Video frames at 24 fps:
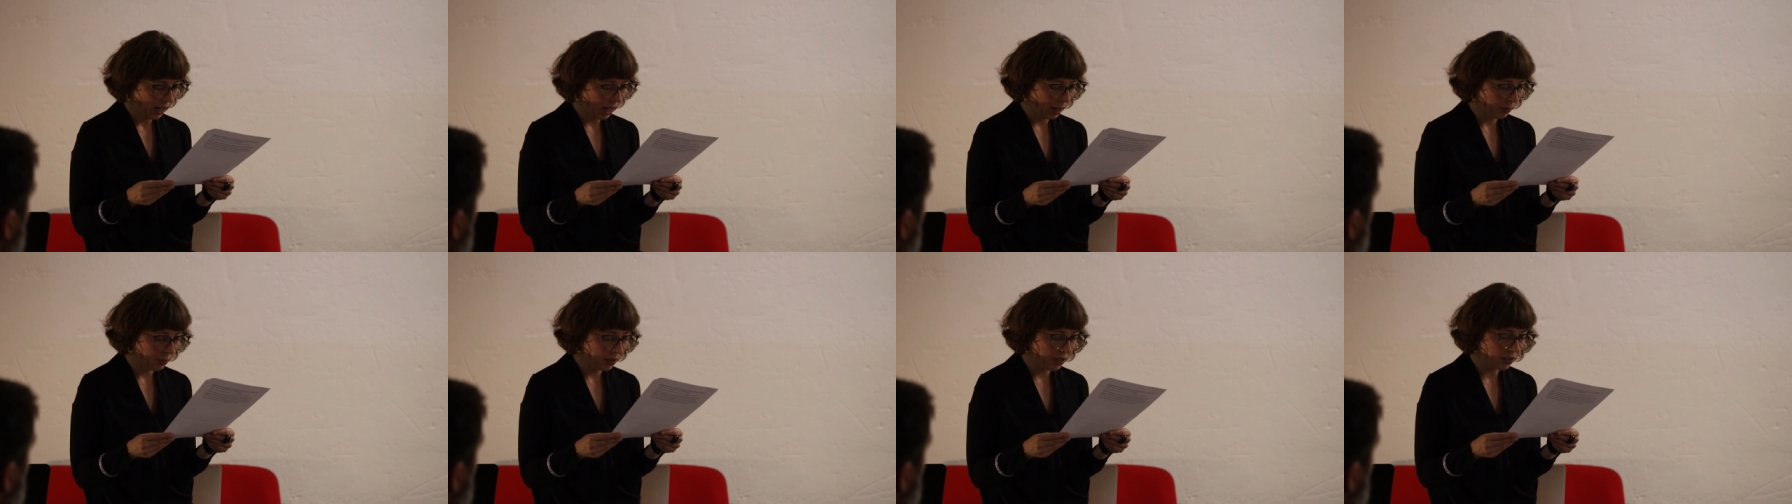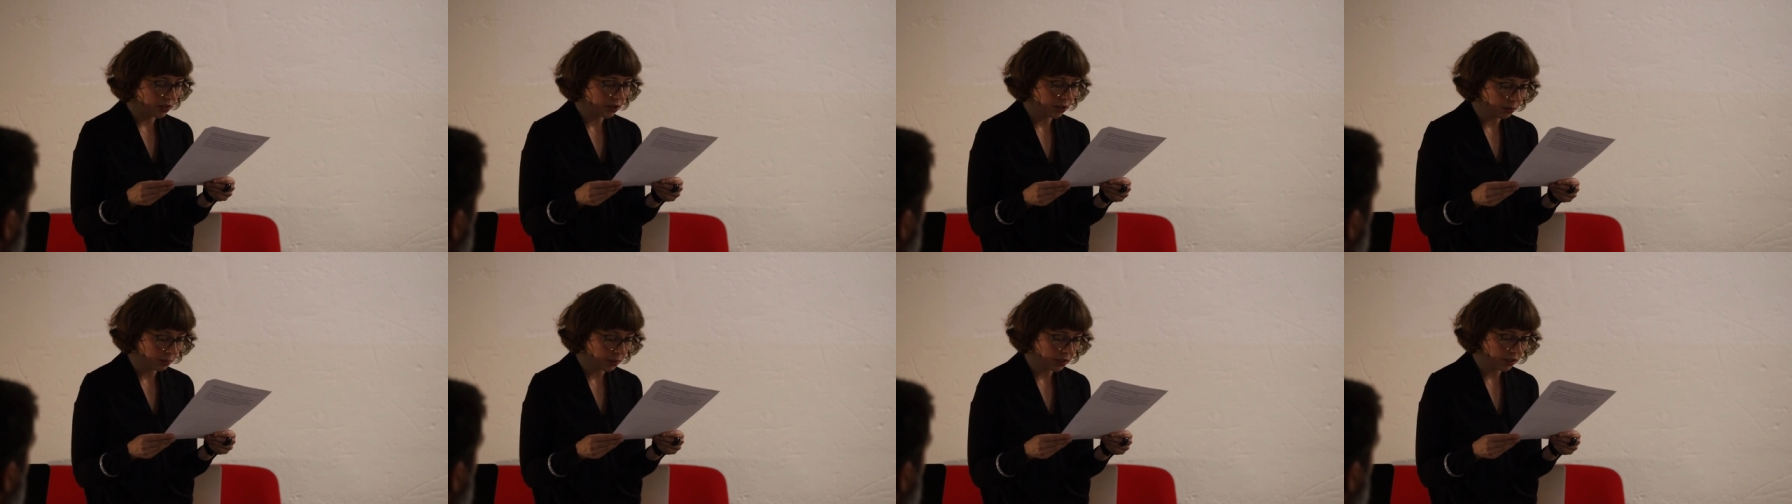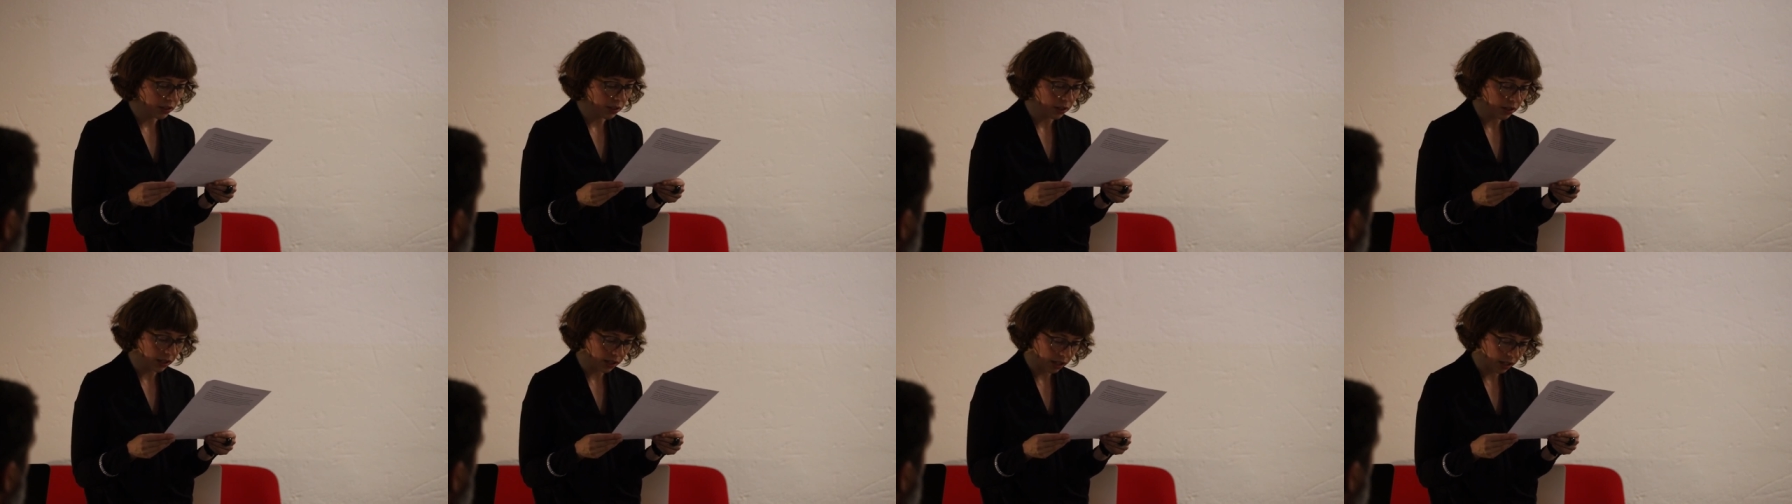I'm
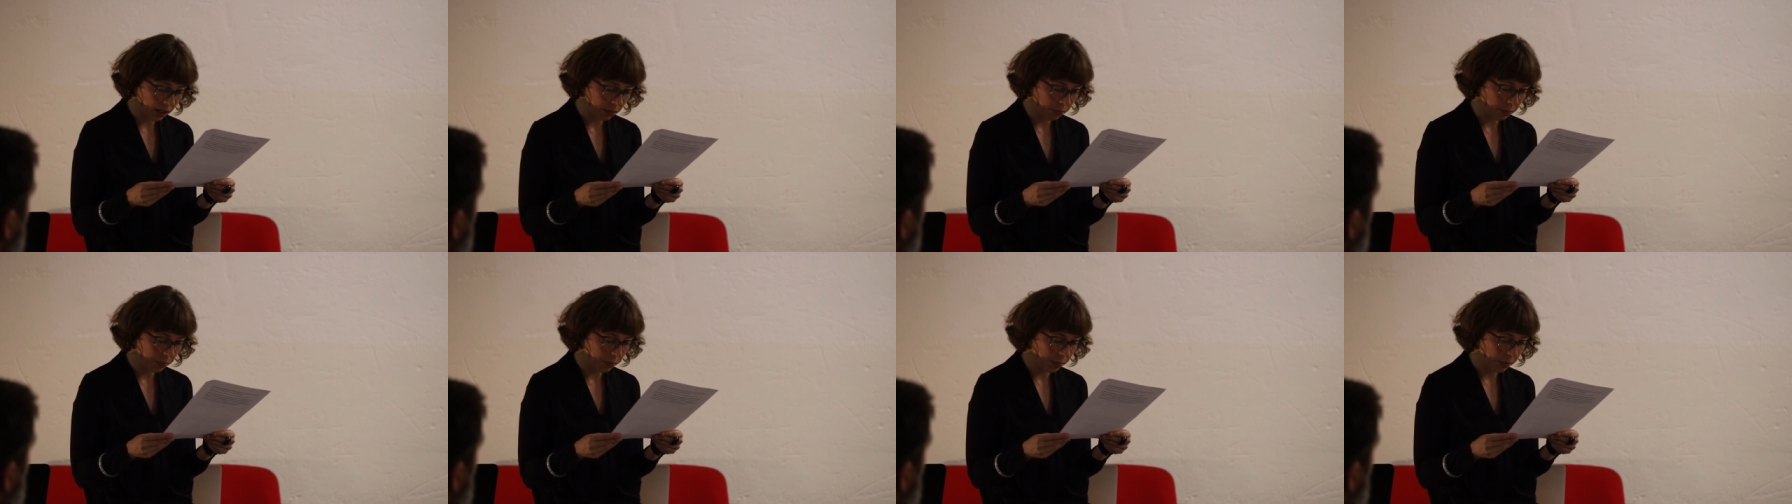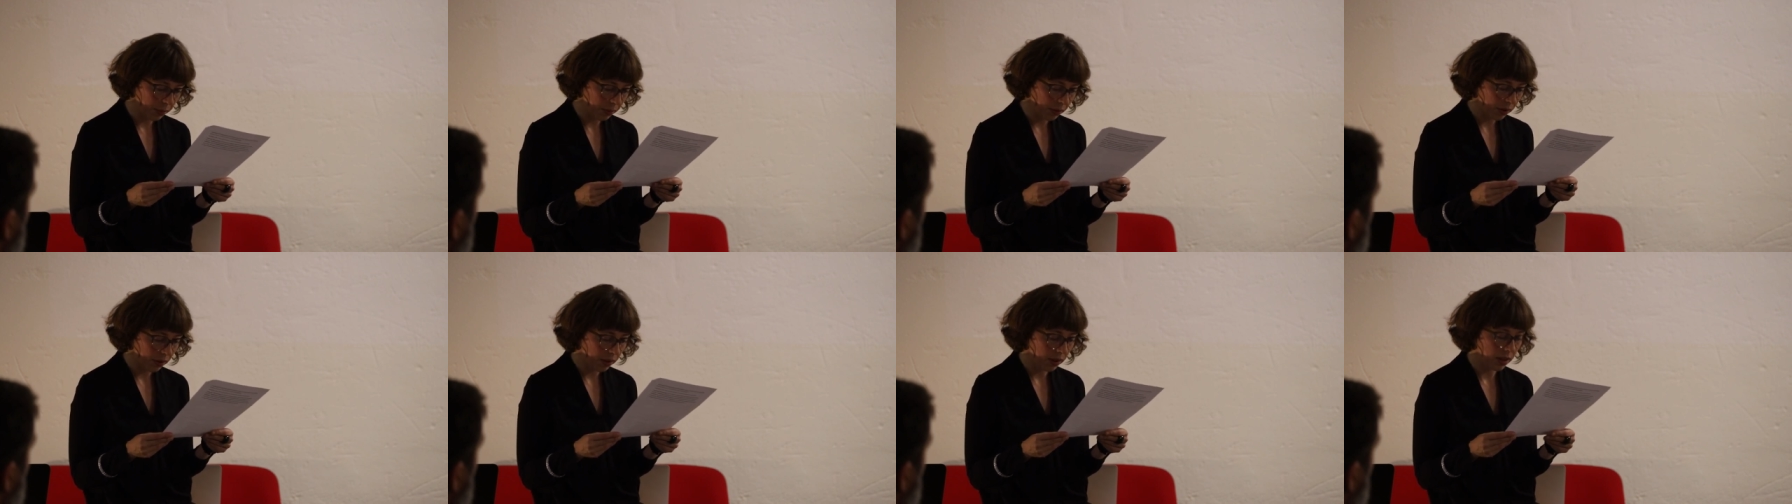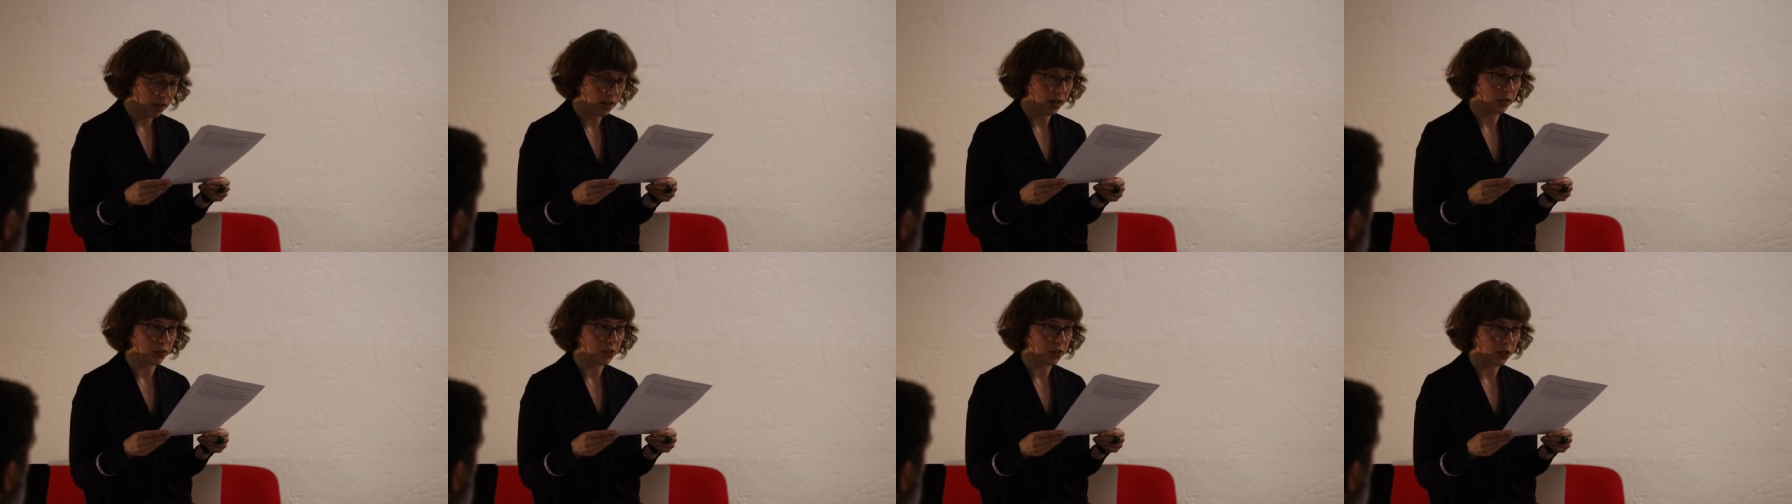determined to
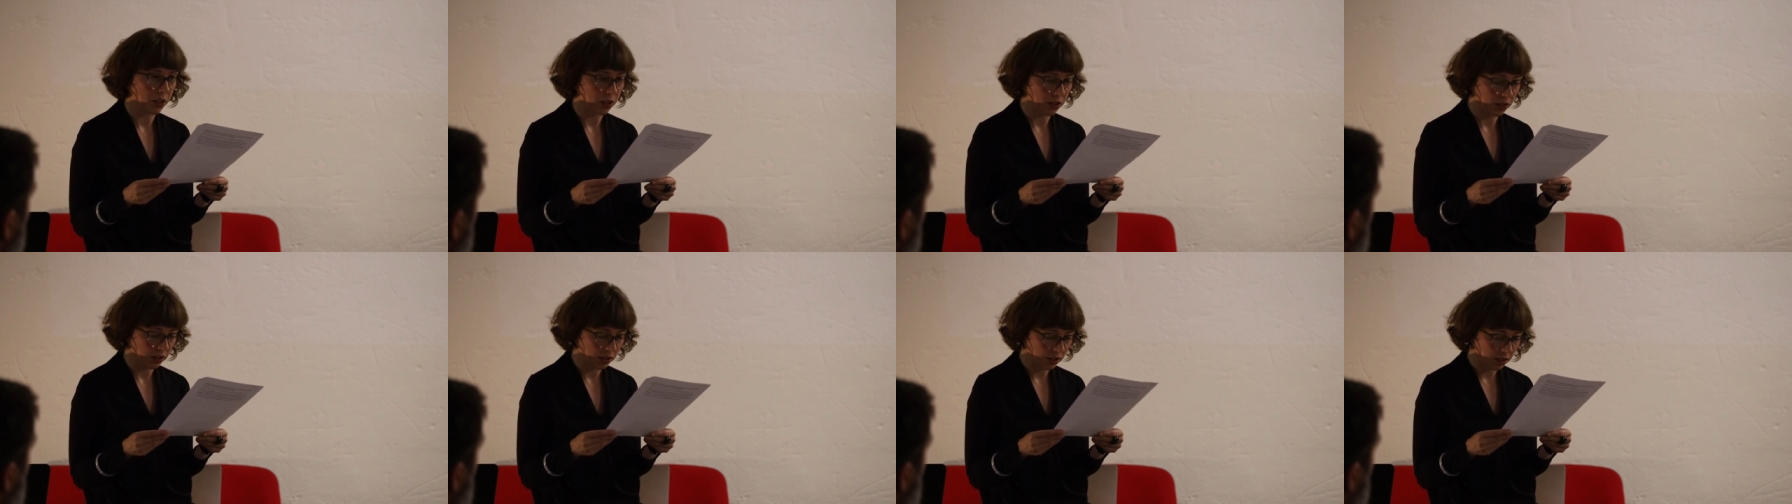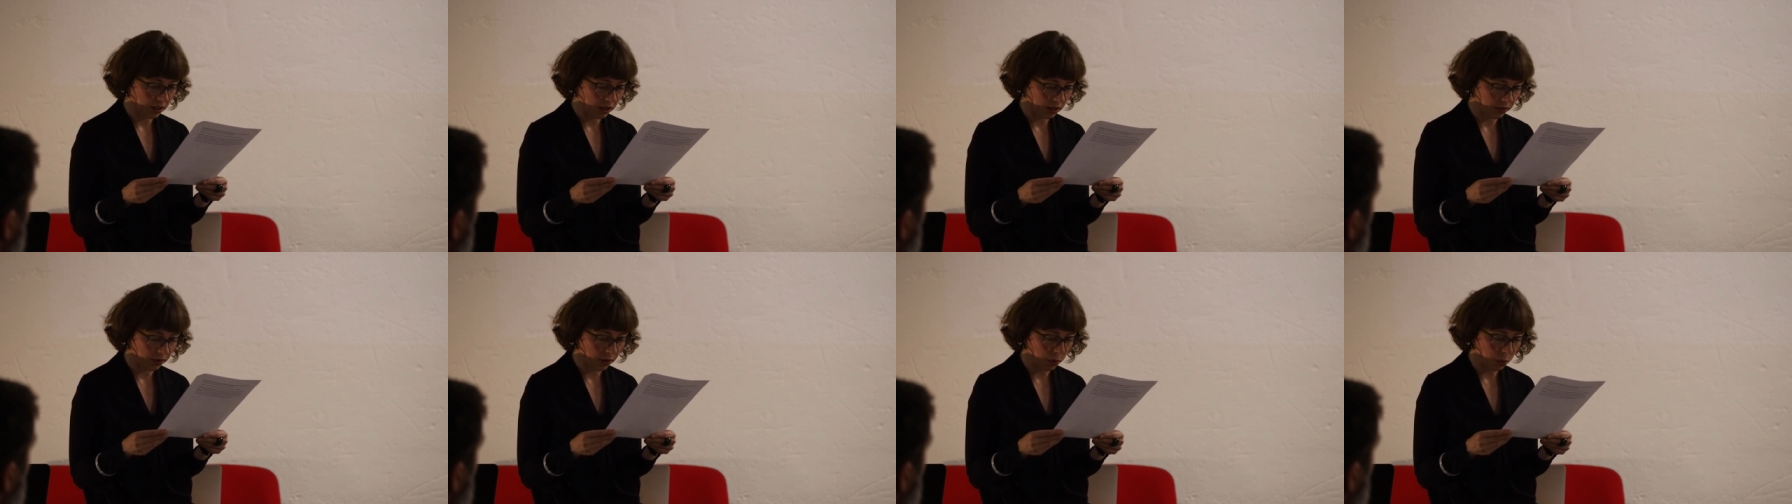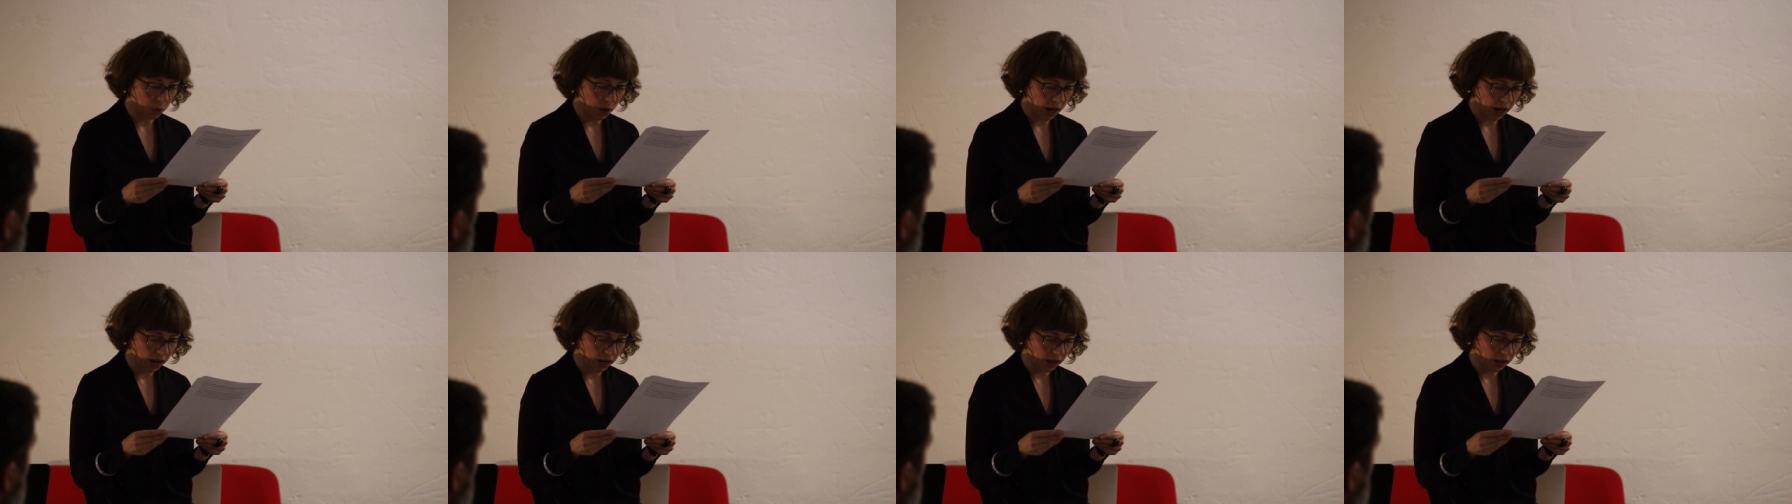keep the alternative
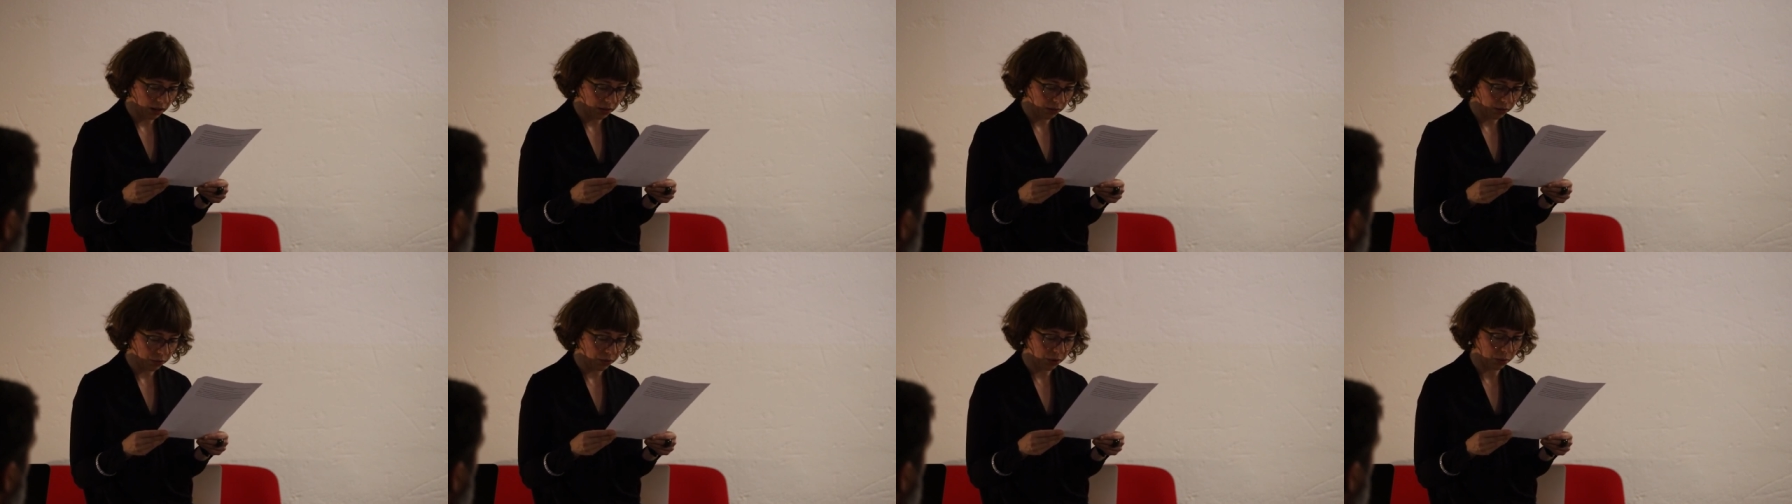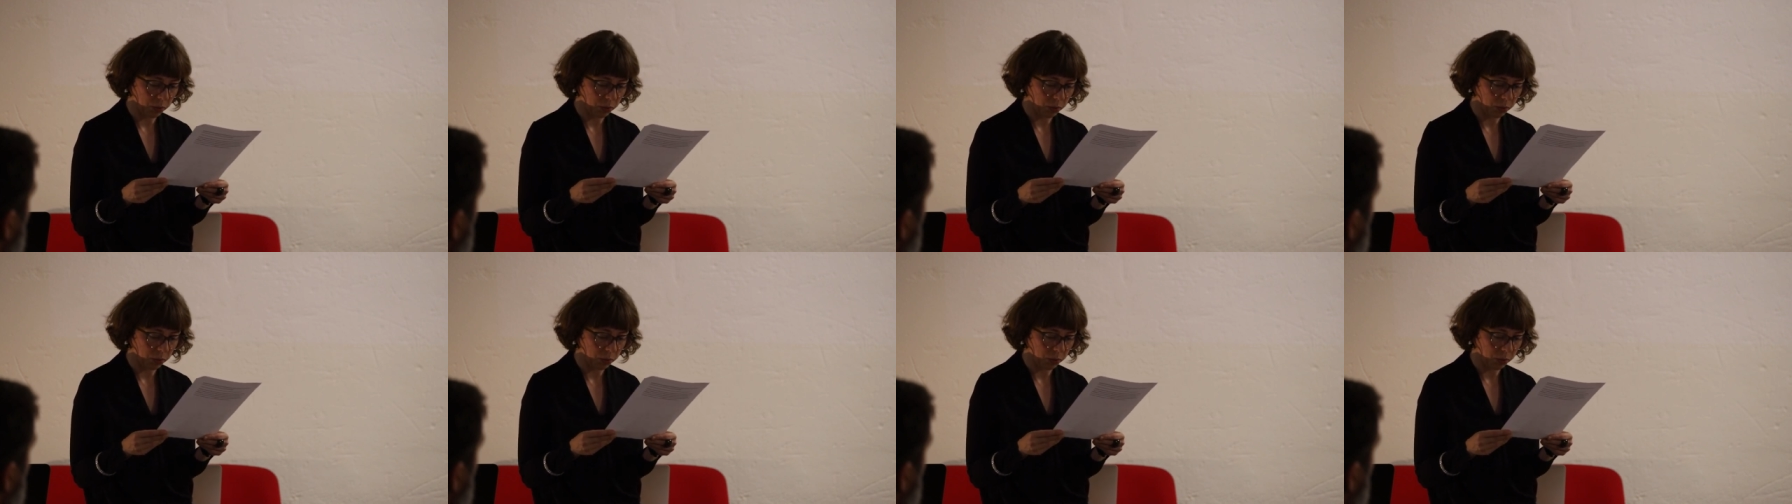away